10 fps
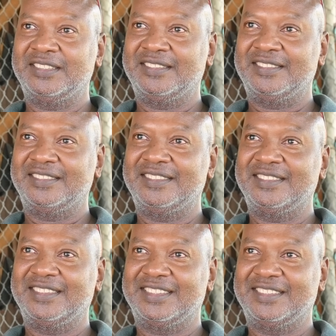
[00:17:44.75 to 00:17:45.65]
Well, on that
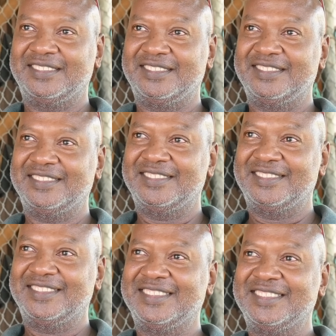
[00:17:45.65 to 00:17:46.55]
note, we want to
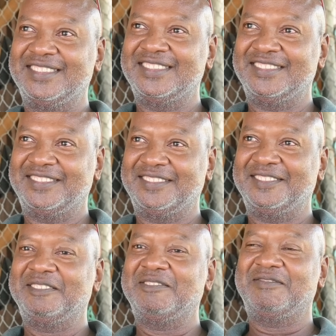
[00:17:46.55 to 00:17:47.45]
thank you, trainer,
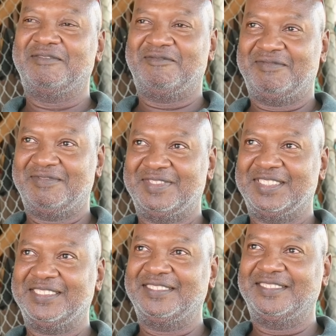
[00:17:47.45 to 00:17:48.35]
and
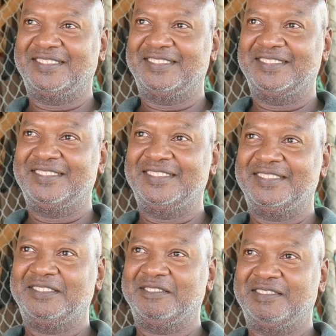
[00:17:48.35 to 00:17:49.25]
wish you
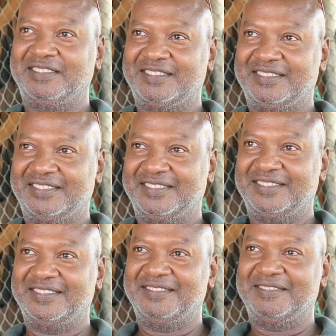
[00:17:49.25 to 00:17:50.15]
all the
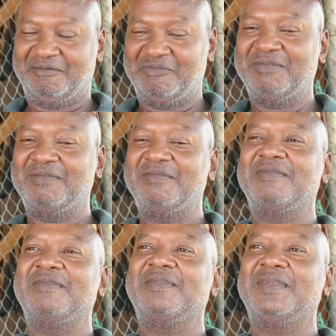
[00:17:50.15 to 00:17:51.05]
best
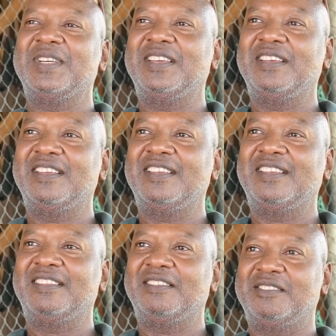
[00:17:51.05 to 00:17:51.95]
as you
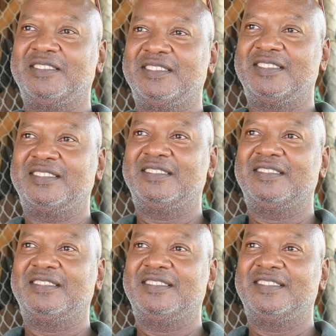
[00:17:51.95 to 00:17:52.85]
try to make a
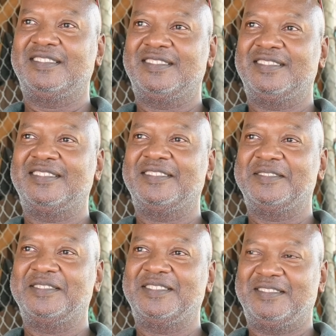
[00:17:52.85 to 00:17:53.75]
name for yourself in this
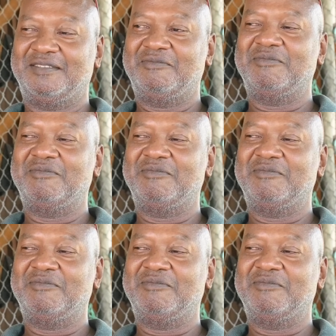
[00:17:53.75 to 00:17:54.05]
sport.